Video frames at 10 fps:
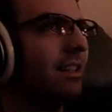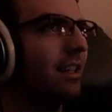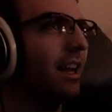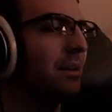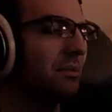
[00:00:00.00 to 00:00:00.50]
to the
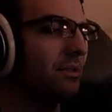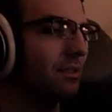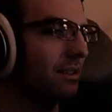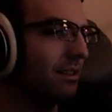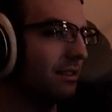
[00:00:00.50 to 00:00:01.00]

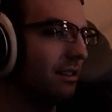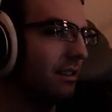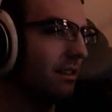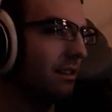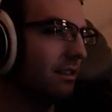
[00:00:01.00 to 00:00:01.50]
atmosphere.
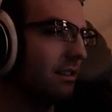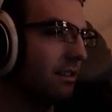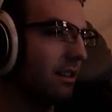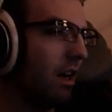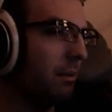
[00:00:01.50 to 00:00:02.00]

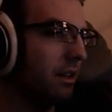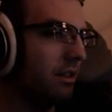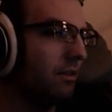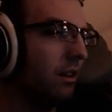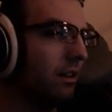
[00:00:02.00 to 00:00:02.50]
I mean, it's
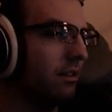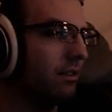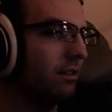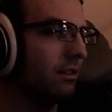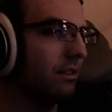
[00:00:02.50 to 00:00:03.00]
fine
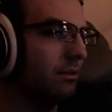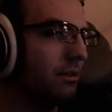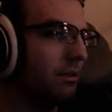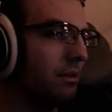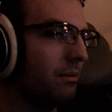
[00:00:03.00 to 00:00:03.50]
still.
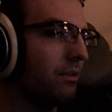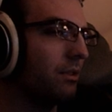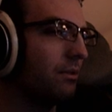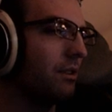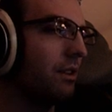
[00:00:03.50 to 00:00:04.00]
It
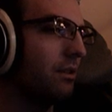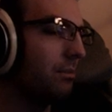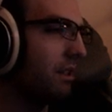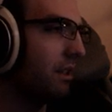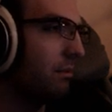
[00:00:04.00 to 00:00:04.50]
feels very
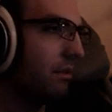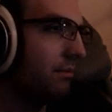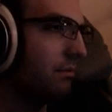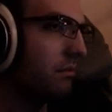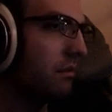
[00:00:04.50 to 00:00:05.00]
SMT, but
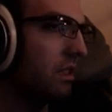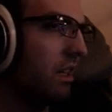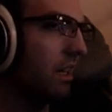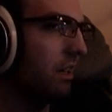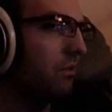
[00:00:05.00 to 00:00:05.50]
I
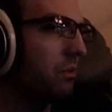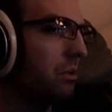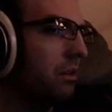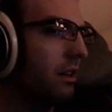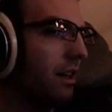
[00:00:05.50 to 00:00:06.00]
think in
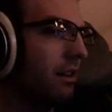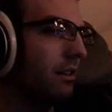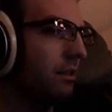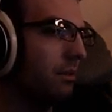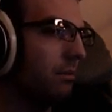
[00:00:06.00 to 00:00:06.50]
4 it added
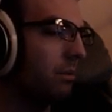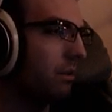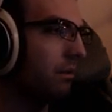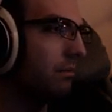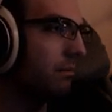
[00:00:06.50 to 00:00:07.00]
to it
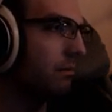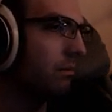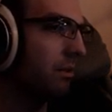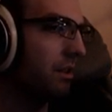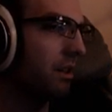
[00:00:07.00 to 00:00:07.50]
more,
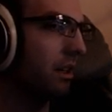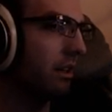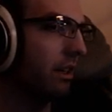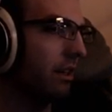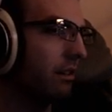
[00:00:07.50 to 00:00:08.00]
where they're kind of
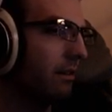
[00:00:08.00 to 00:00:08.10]
like